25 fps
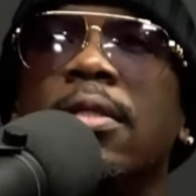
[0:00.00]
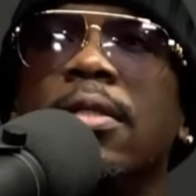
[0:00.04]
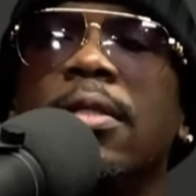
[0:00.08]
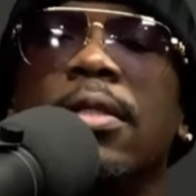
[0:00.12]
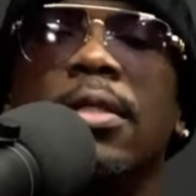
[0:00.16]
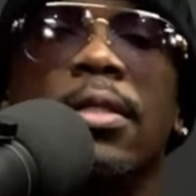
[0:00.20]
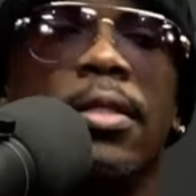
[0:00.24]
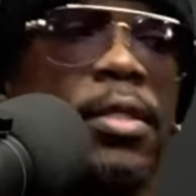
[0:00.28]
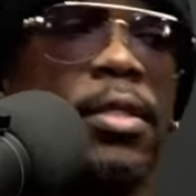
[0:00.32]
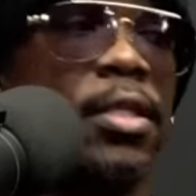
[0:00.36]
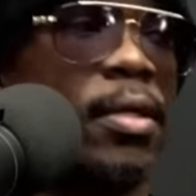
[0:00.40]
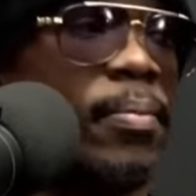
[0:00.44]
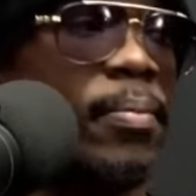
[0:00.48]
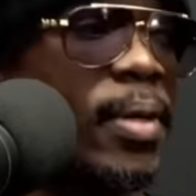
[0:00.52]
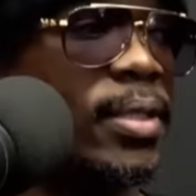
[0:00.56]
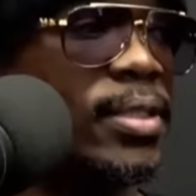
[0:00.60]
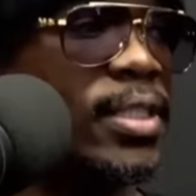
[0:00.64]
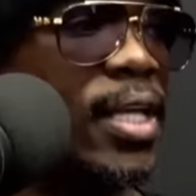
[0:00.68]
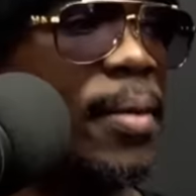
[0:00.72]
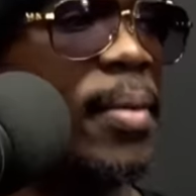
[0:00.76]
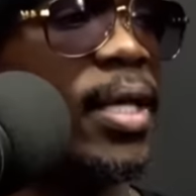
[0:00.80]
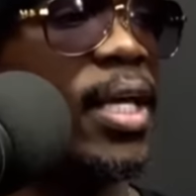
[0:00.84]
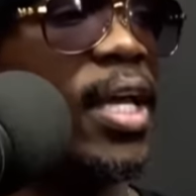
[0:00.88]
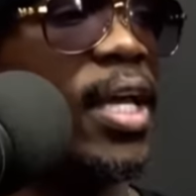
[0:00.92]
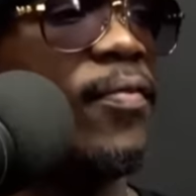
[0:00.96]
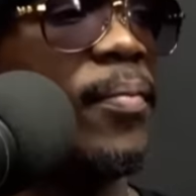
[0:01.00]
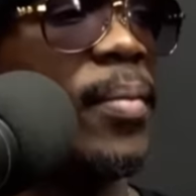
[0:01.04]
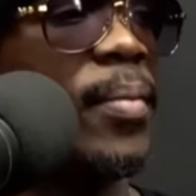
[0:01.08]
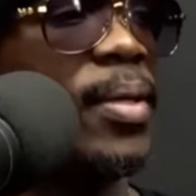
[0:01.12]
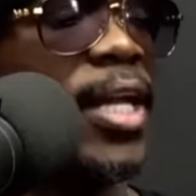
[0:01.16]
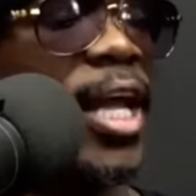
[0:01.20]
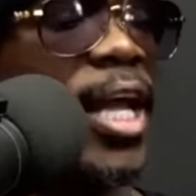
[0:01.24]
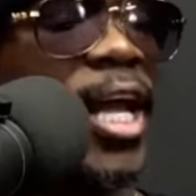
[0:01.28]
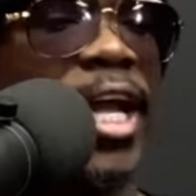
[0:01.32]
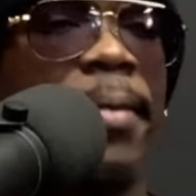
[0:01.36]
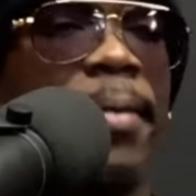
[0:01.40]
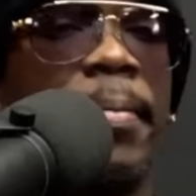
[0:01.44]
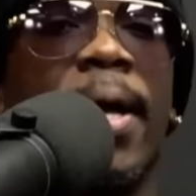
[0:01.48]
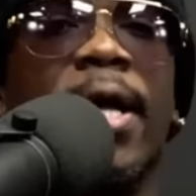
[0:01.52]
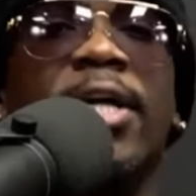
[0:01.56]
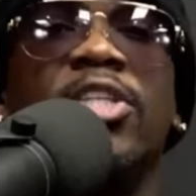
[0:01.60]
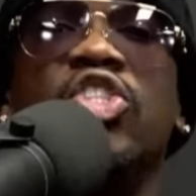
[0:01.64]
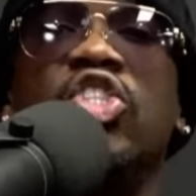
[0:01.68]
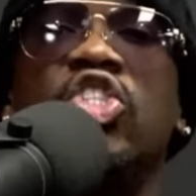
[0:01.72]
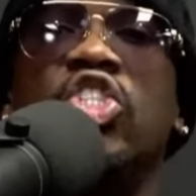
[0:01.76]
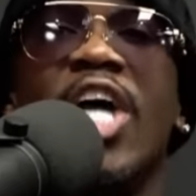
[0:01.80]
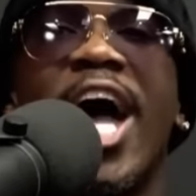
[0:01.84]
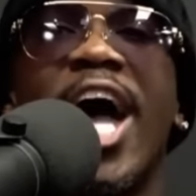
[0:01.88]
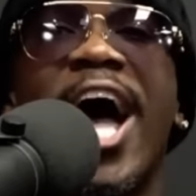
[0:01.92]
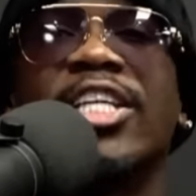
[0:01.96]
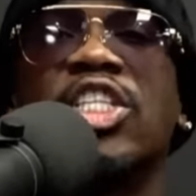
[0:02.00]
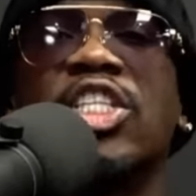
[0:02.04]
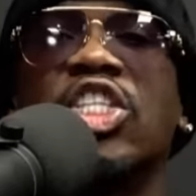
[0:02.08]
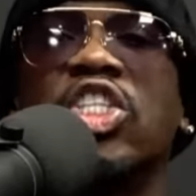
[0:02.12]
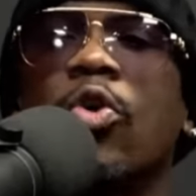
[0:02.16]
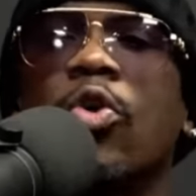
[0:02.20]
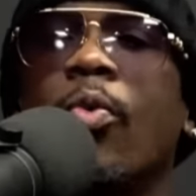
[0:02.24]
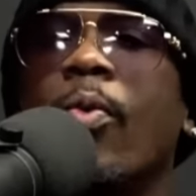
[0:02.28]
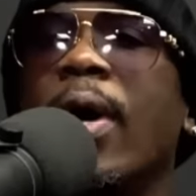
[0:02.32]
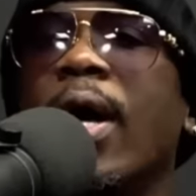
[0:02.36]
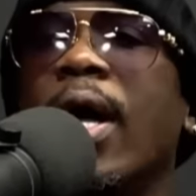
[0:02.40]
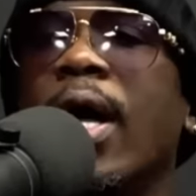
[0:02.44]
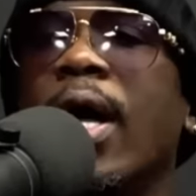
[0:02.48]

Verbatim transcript: let me see. I'm gonna give him a name. Joshua.